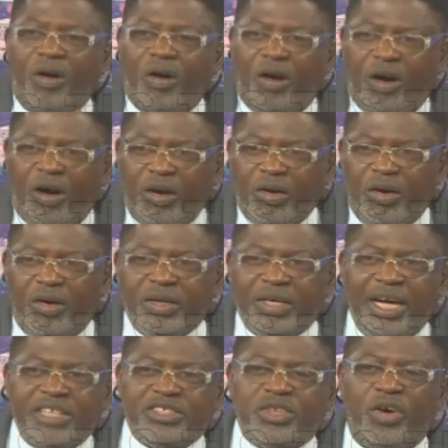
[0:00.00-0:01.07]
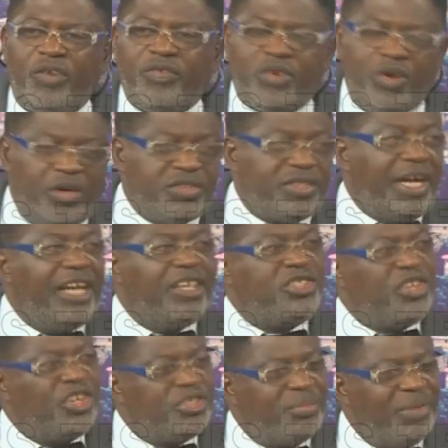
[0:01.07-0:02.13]
All orders of courts
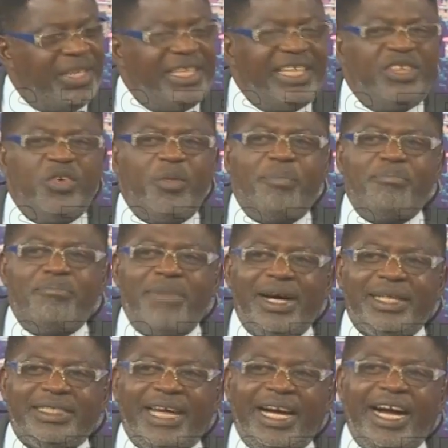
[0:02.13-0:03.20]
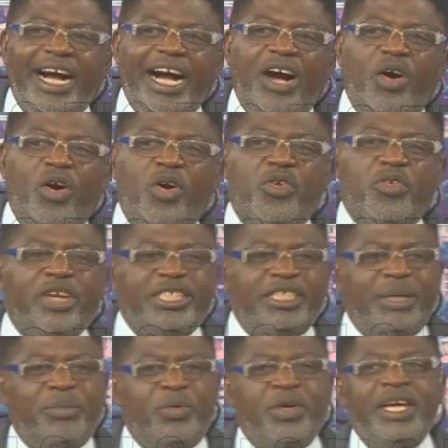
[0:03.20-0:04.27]
and judgment, no matter how
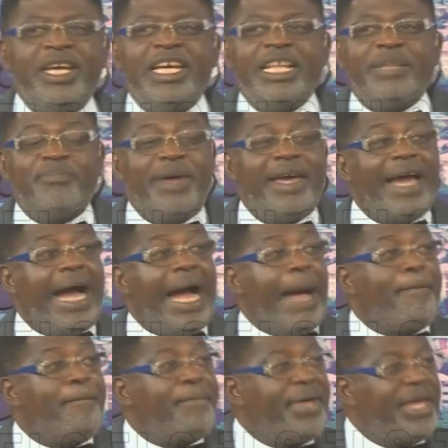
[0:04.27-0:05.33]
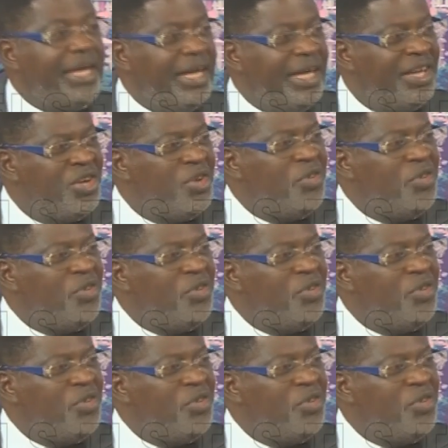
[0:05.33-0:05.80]
unreasonable it may appear,